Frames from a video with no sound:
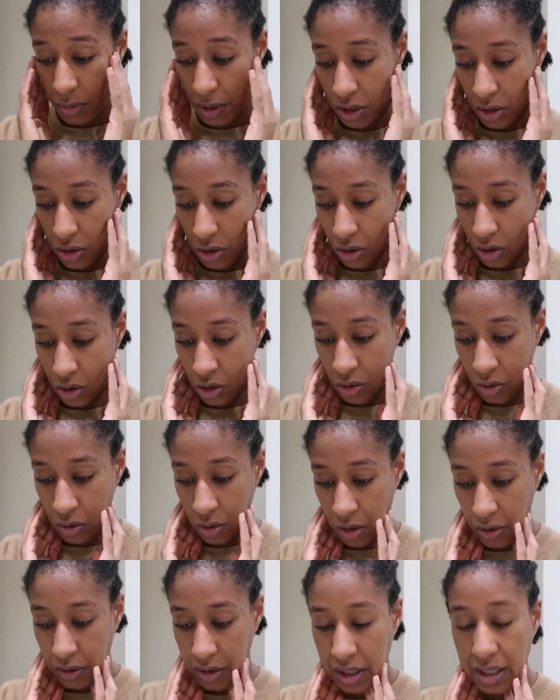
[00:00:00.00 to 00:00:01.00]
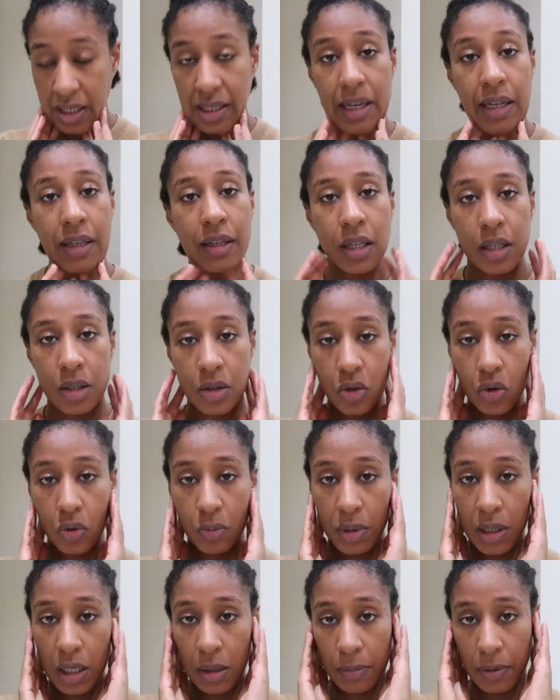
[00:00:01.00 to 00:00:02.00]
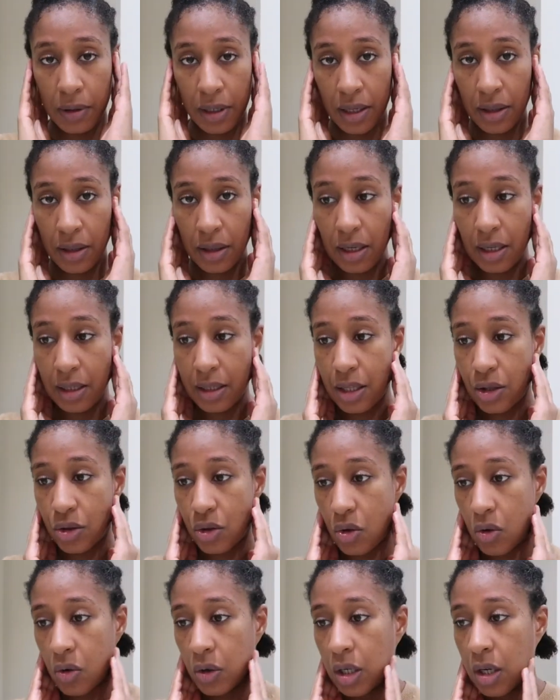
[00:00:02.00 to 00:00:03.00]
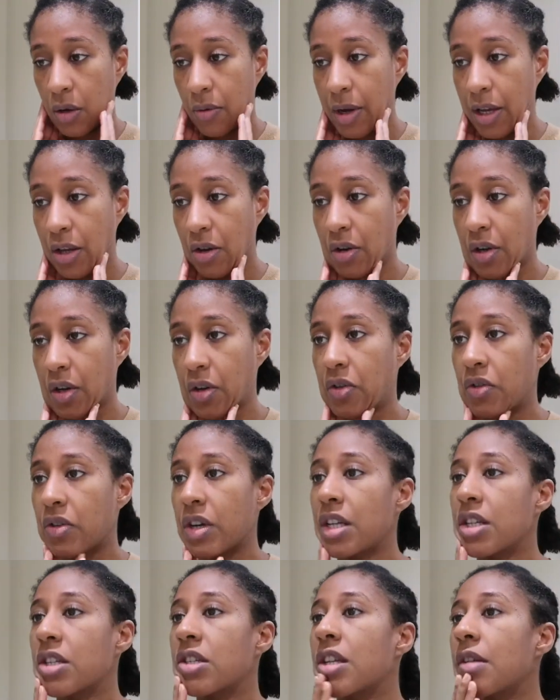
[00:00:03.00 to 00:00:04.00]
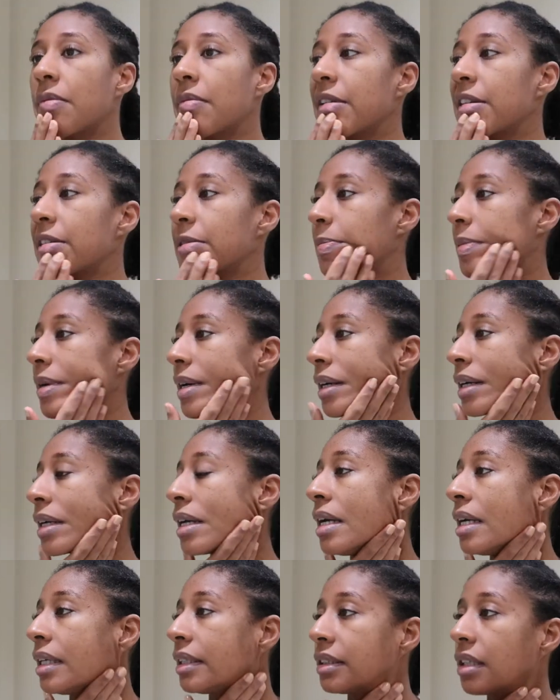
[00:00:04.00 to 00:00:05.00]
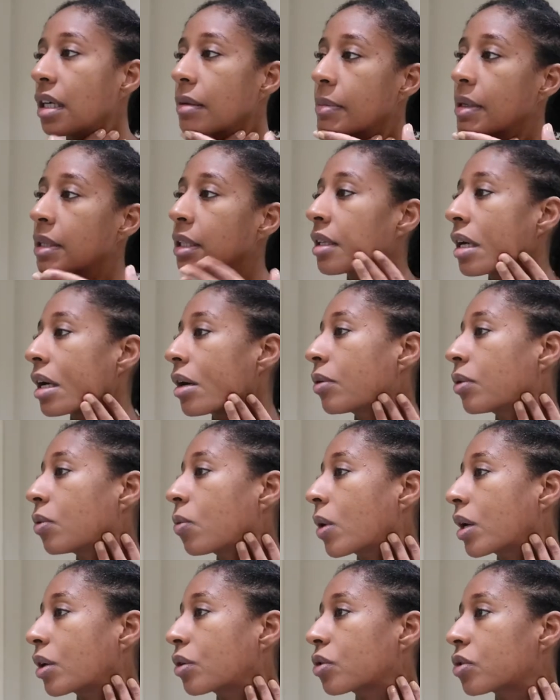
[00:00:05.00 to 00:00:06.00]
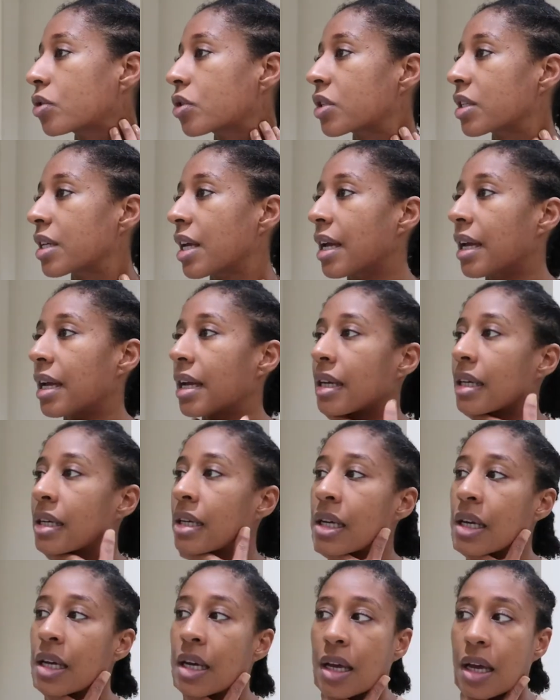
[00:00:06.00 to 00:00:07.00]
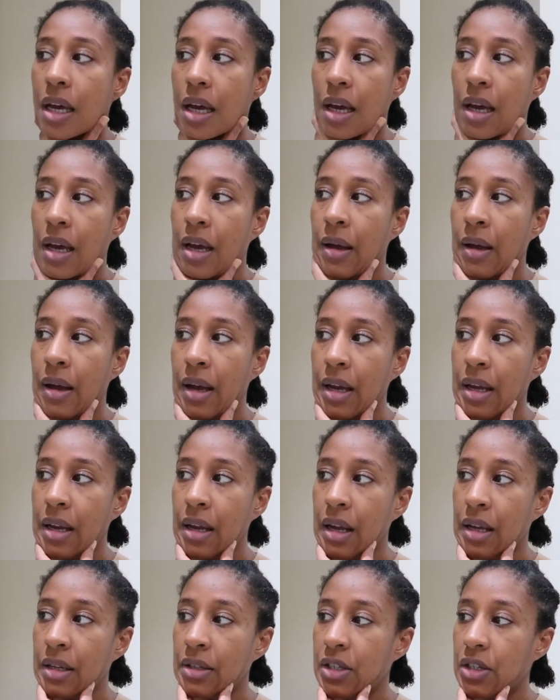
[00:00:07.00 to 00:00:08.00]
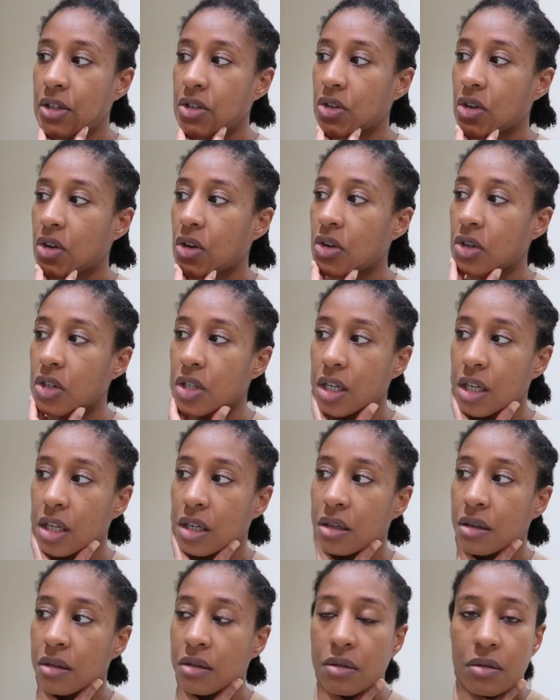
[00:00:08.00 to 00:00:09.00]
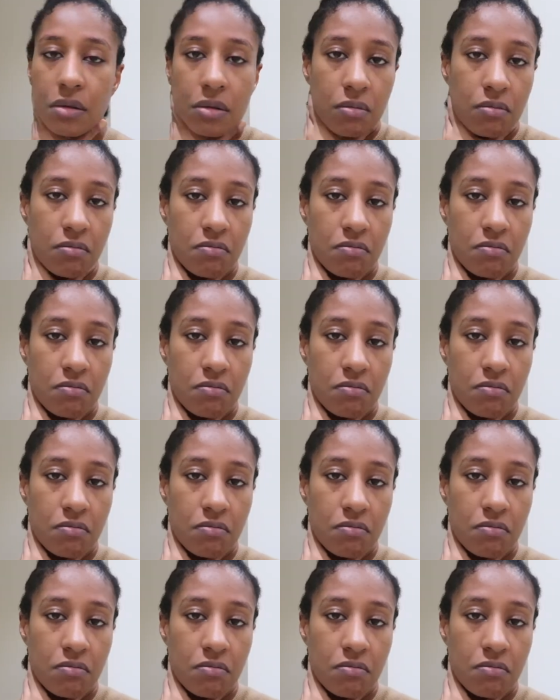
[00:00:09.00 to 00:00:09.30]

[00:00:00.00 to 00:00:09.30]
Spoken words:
be so condescending to people and think that the only way you can reach them is by dumbing down what you're saying and just cursing.